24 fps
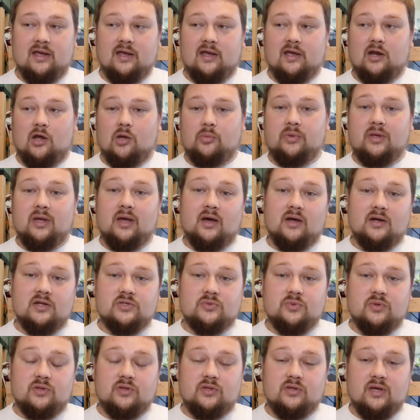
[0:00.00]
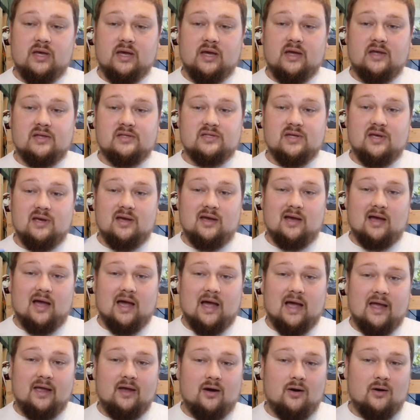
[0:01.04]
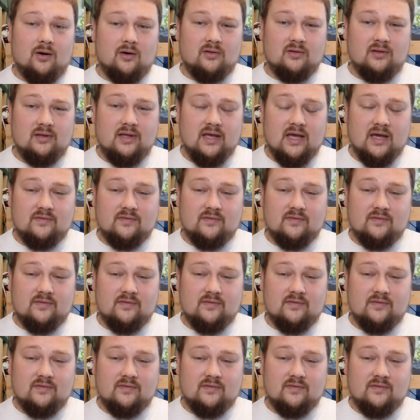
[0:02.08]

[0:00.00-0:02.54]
And I'll be honest with you guys, I hardly